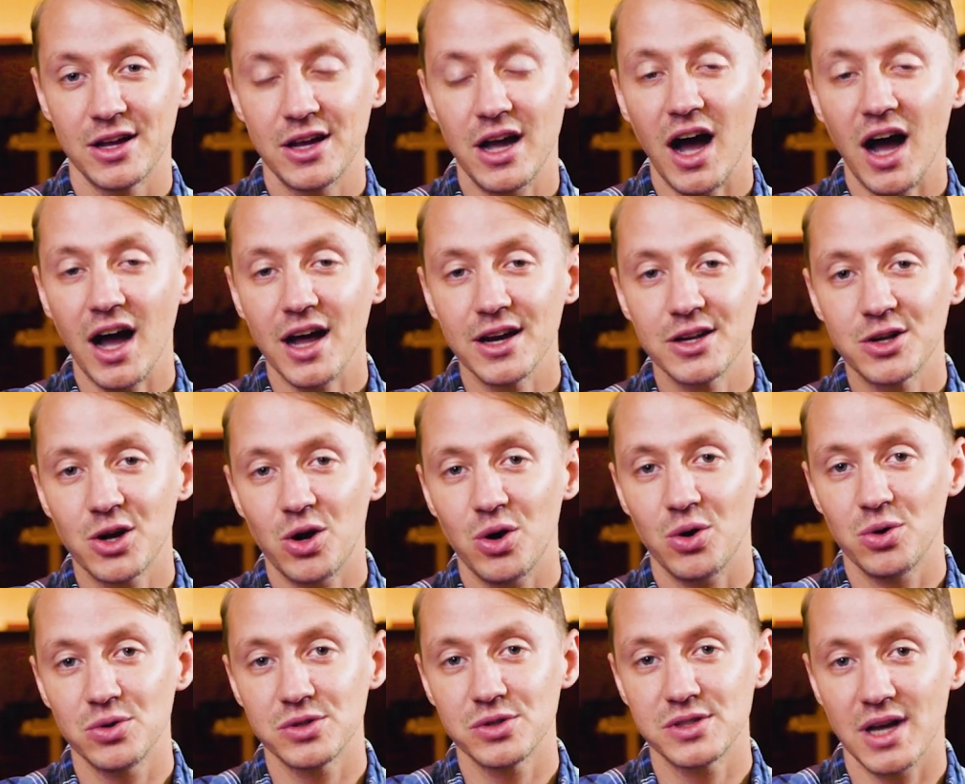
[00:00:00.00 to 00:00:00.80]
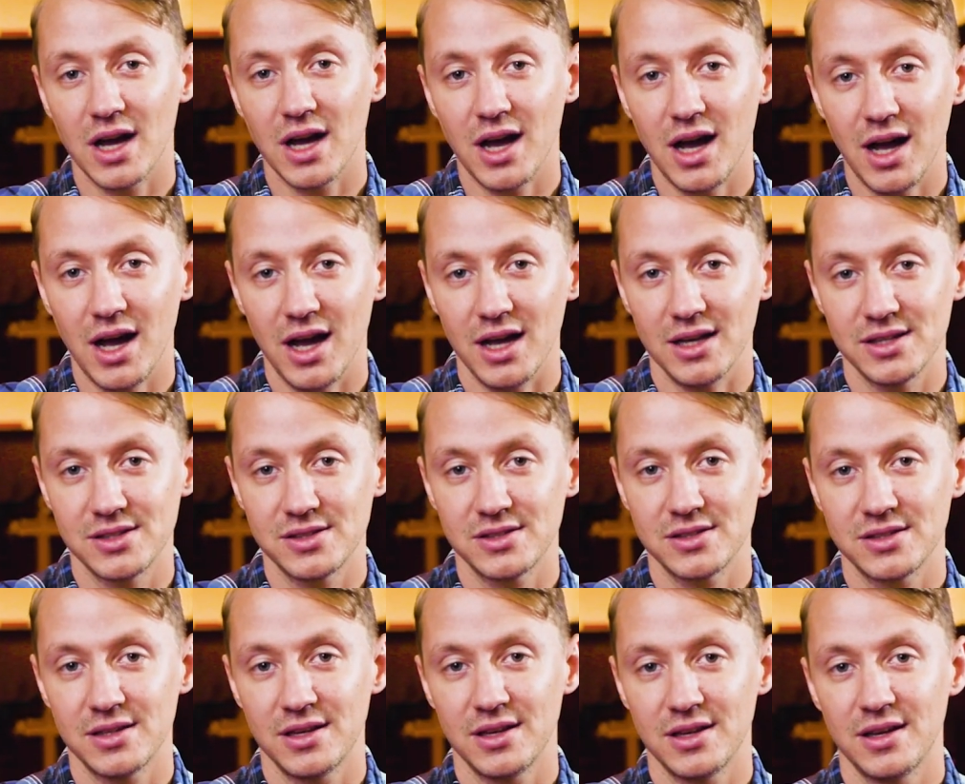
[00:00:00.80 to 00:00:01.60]
God calls
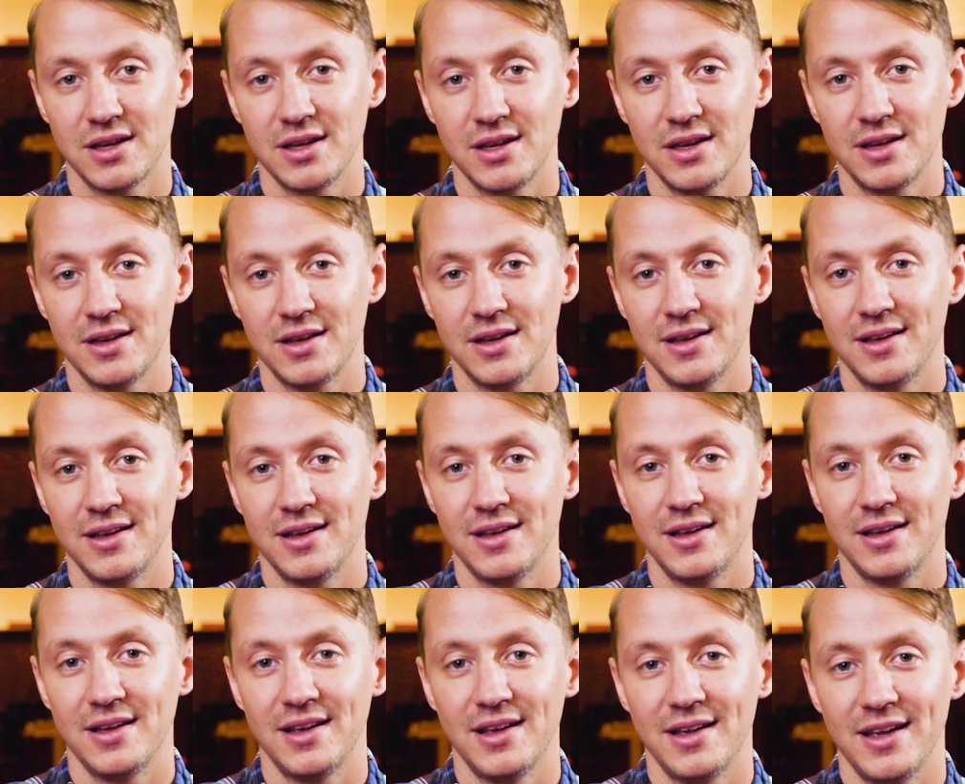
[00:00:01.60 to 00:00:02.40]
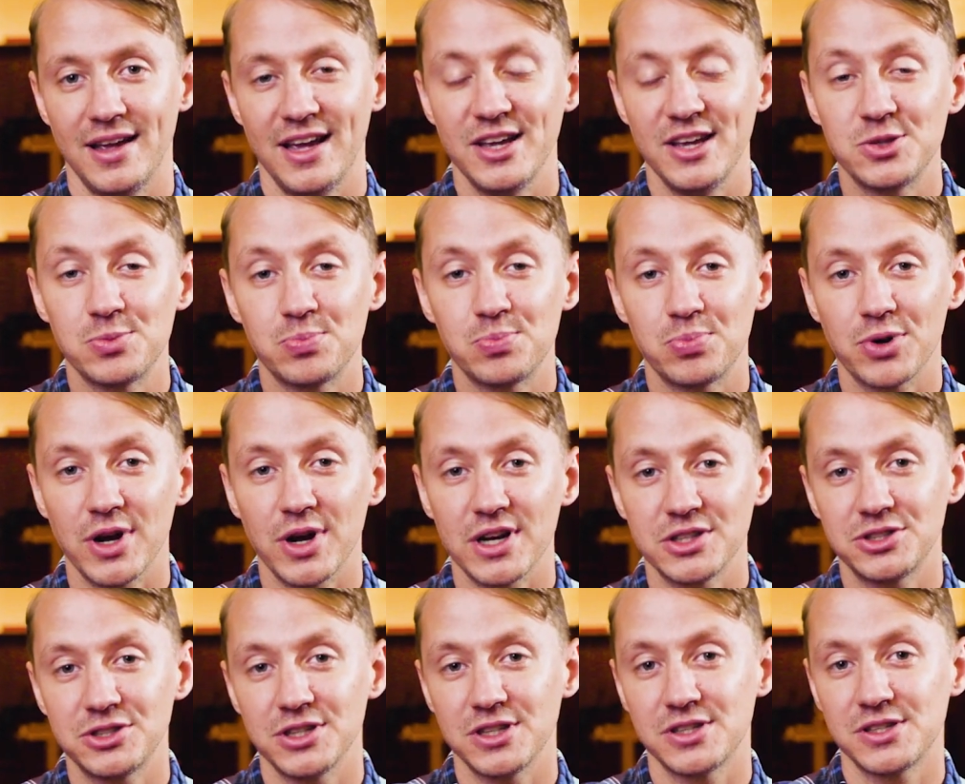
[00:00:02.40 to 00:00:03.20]
us his
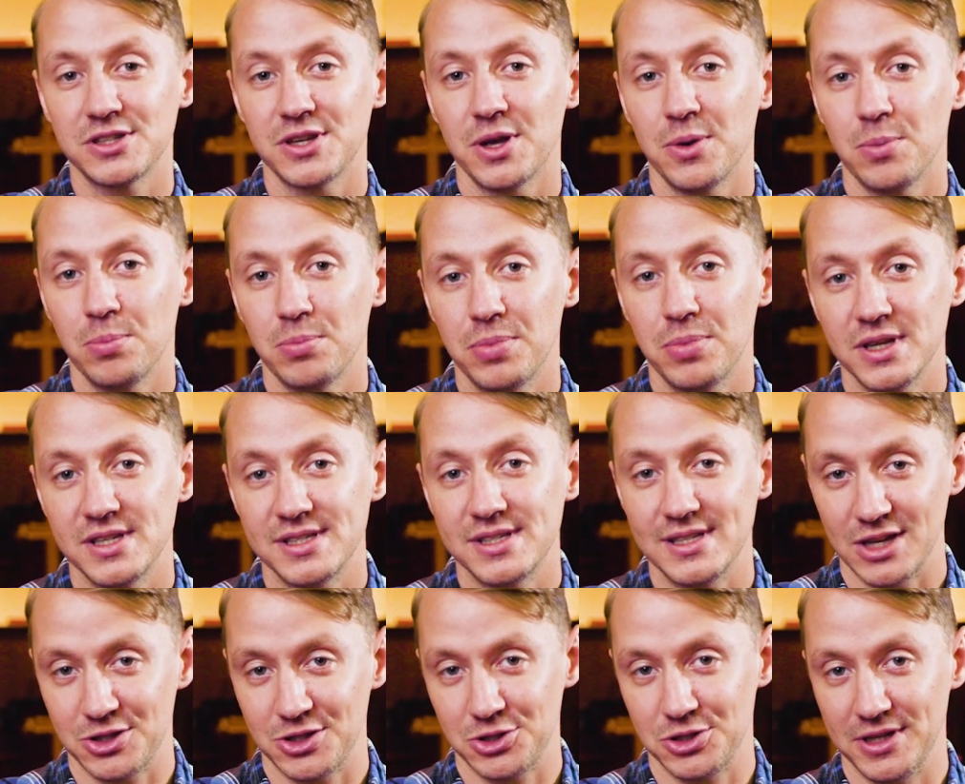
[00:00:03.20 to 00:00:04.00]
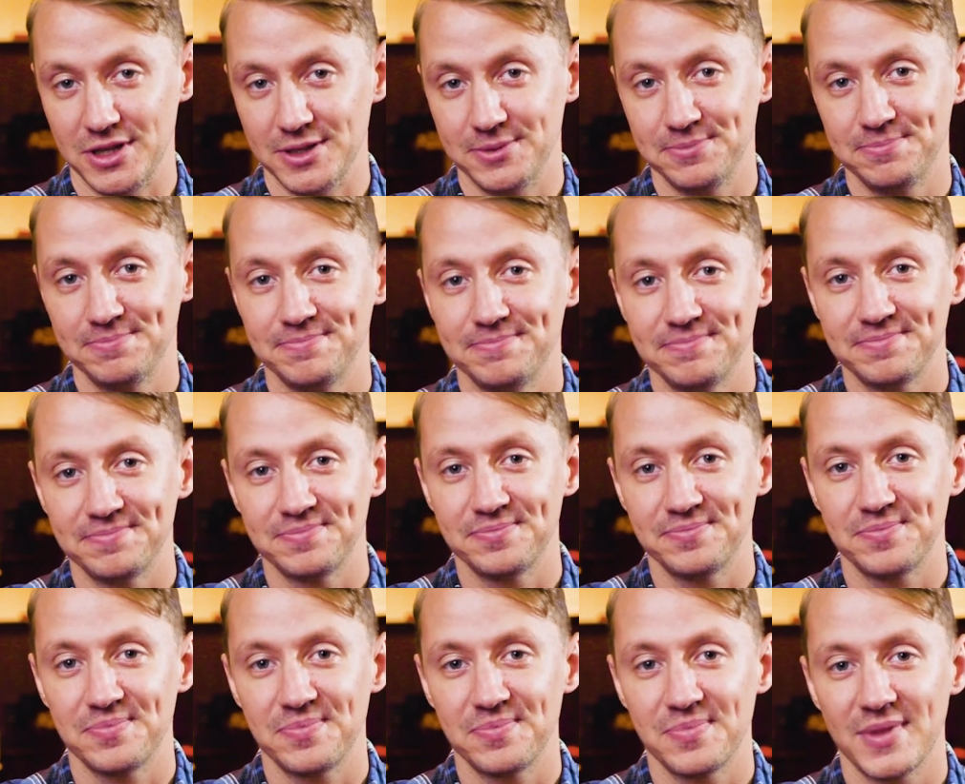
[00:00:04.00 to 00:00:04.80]
precious possession.
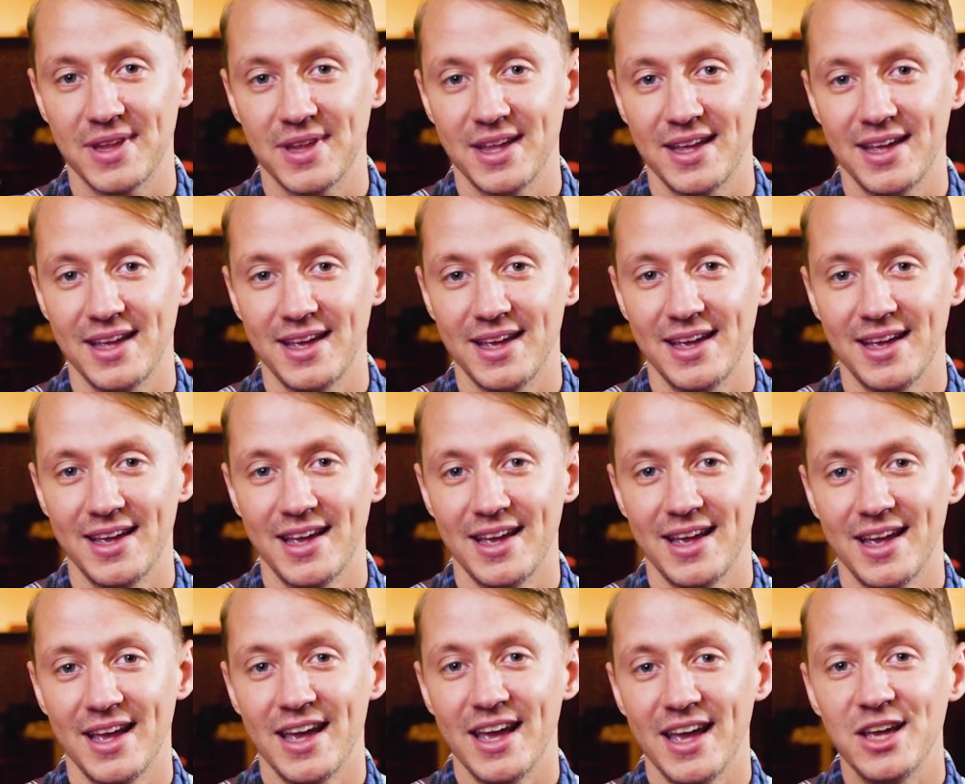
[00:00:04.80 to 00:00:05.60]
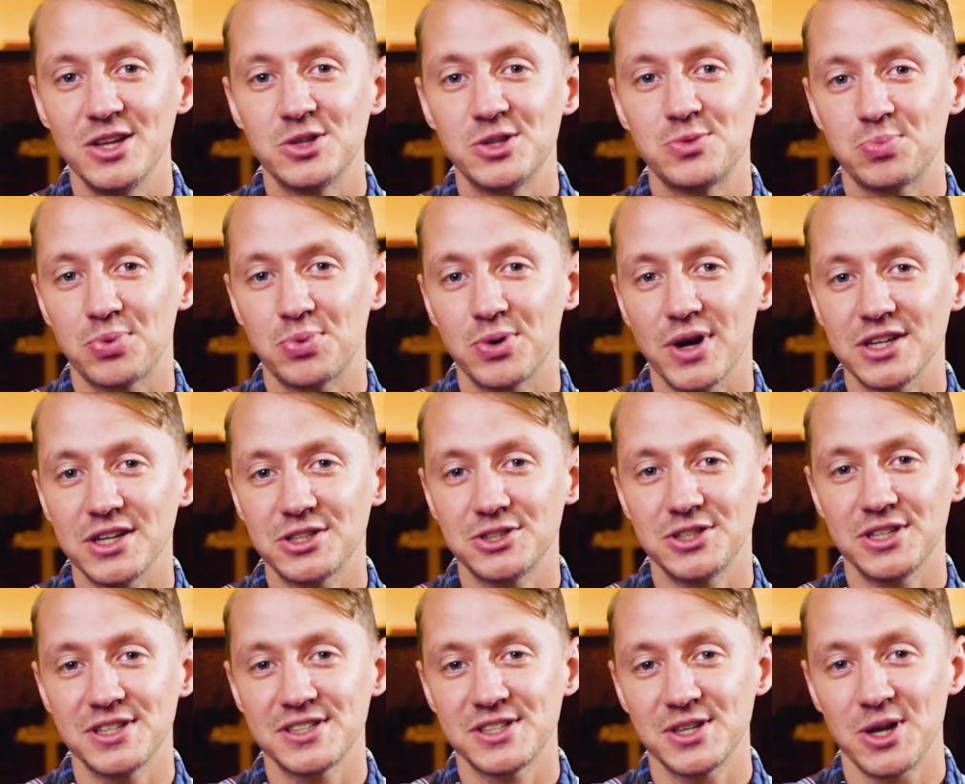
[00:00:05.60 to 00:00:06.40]
His
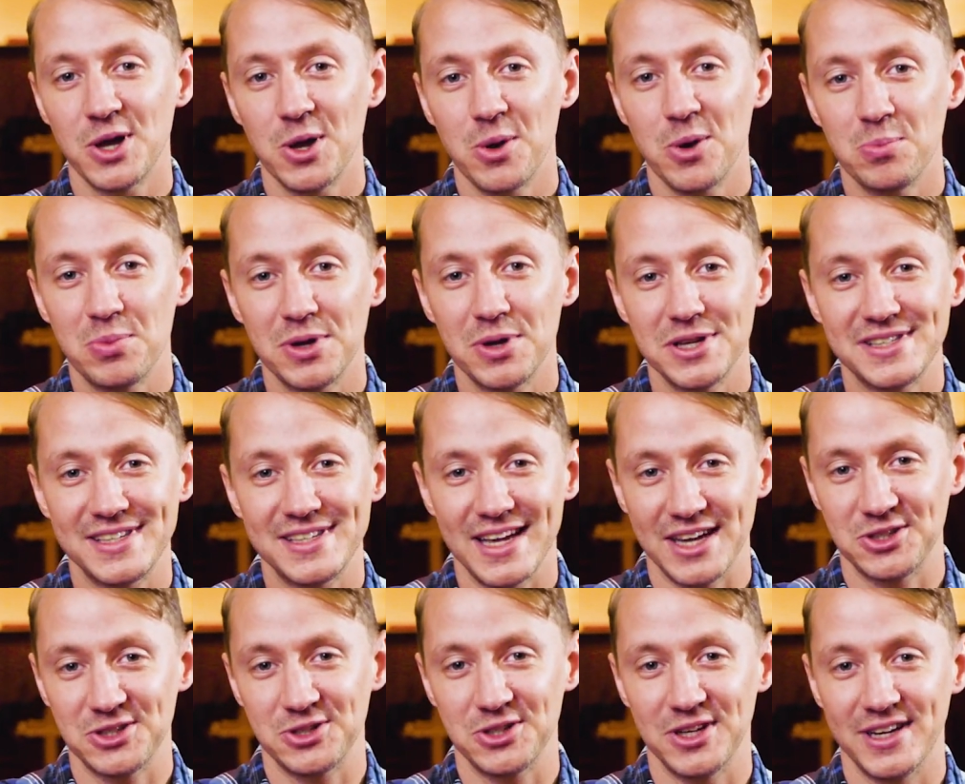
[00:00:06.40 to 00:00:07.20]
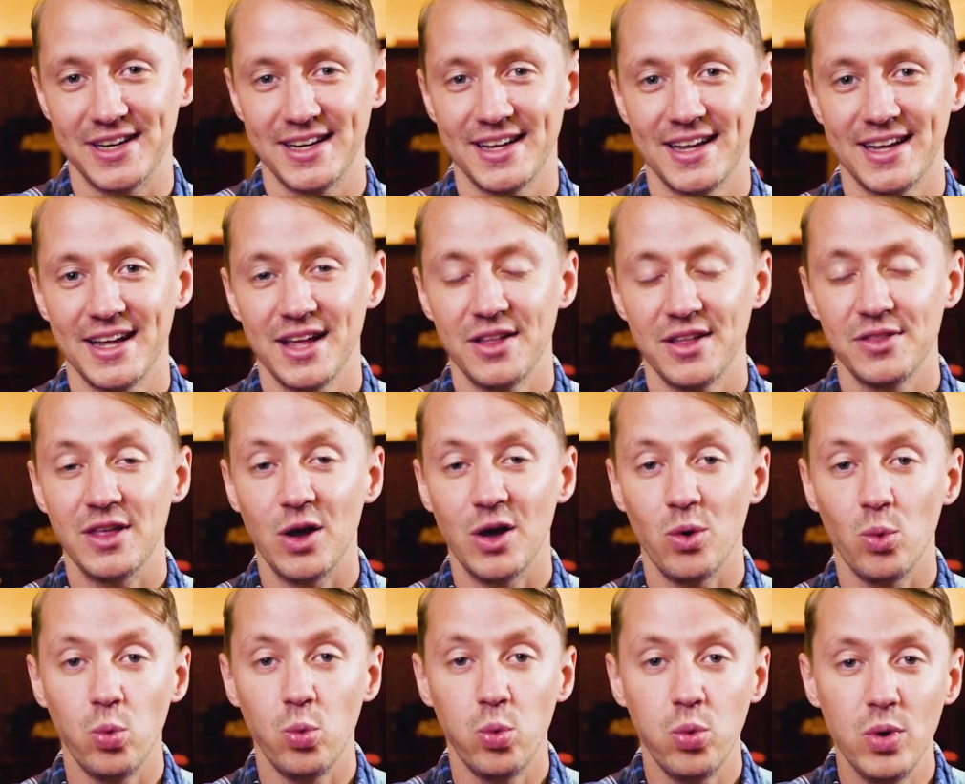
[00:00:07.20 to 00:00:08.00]
precious possession,
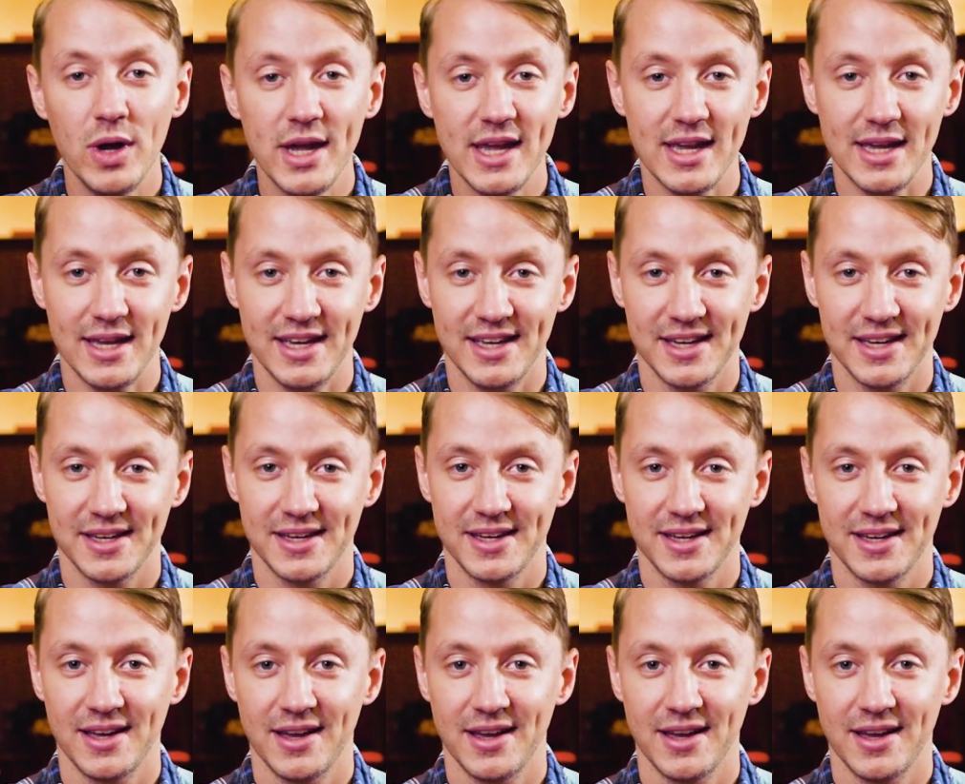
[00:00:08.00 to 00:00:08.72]
that we